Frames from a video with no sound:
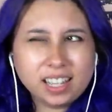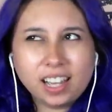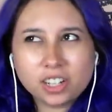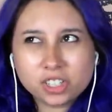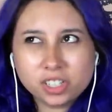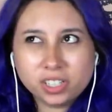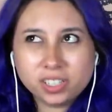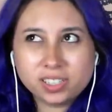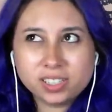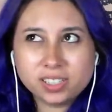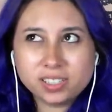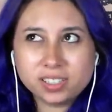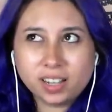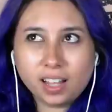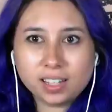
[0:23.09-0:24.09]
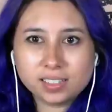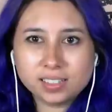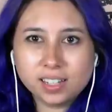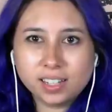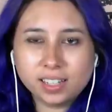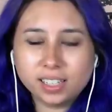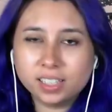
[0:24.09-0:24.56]
actually since last
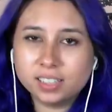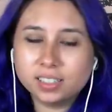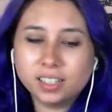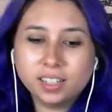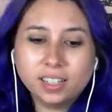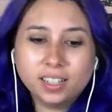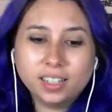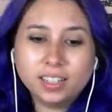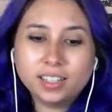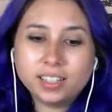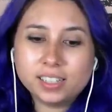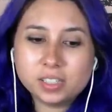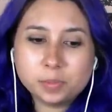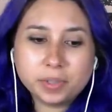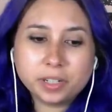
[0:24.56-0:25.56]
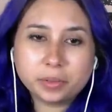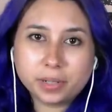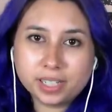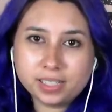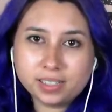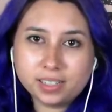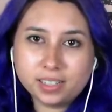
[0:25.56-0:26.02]
night. It's been
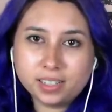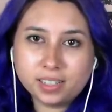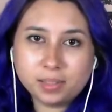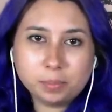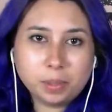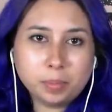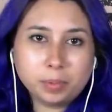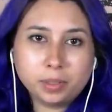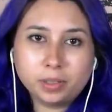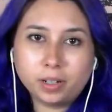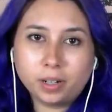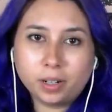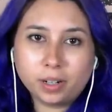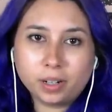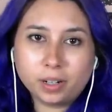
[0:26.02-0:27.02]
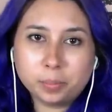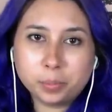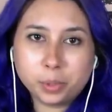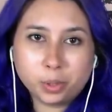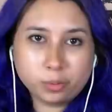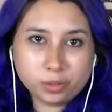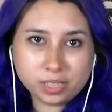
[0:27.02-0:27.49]
crazy. People are
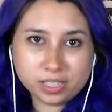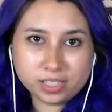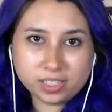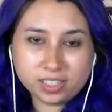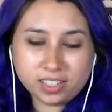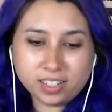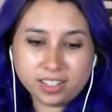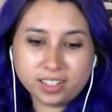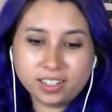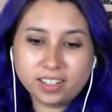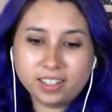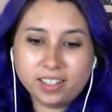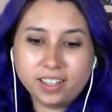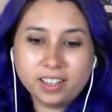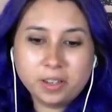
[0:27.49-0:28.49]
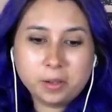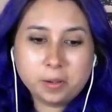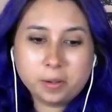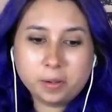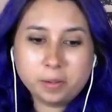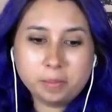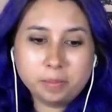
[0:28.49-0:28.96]
protesting.
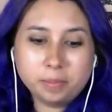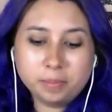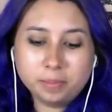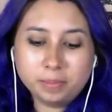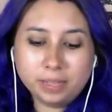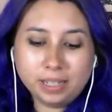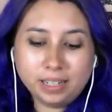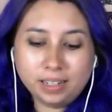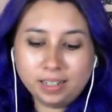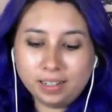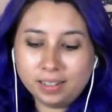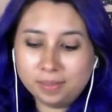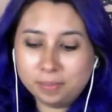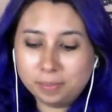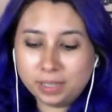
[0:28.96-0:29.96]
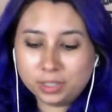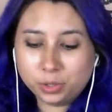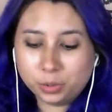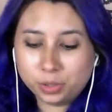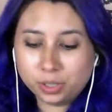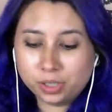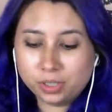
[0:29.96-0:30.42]

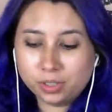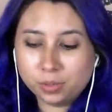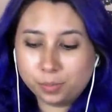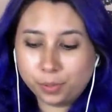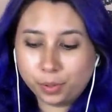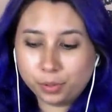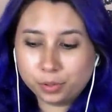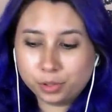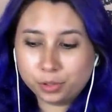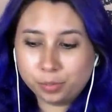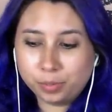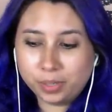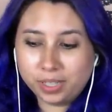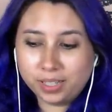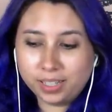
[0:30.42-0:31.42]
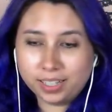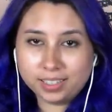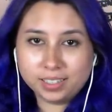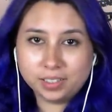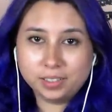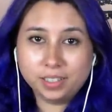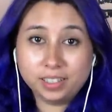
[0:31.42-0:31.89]
Maduro is supposed to be
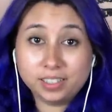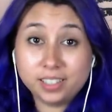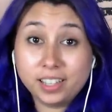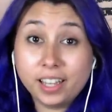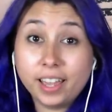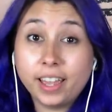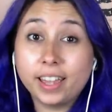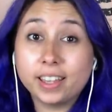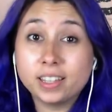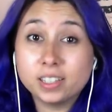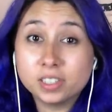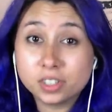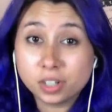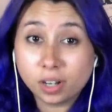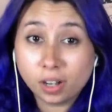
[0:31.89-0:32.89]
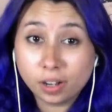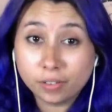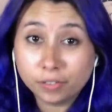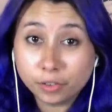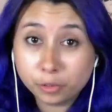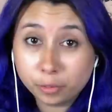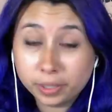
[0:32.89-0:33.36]
at the edge
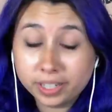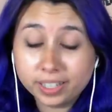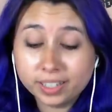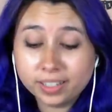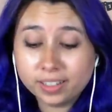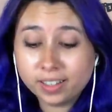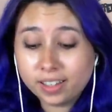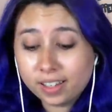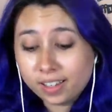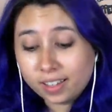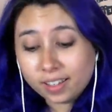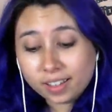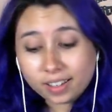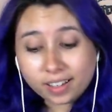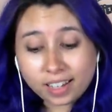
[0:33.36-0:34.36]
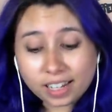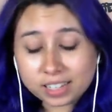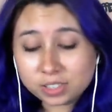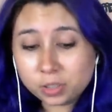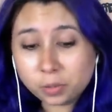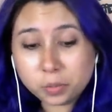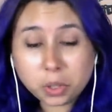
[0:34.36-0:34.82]
of quitting. I
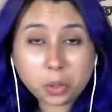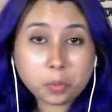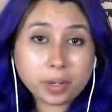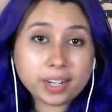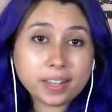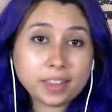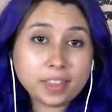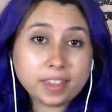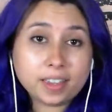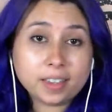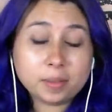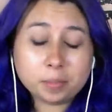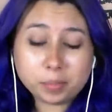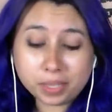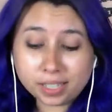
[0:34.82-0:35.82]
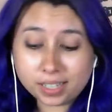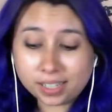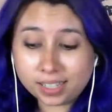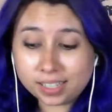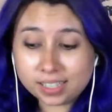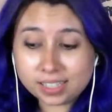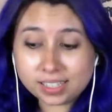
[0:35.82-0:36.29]
don't know anything
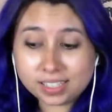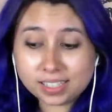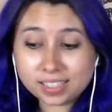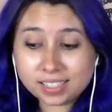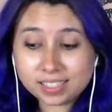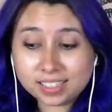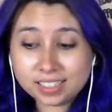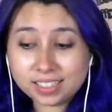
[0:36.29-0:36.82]
because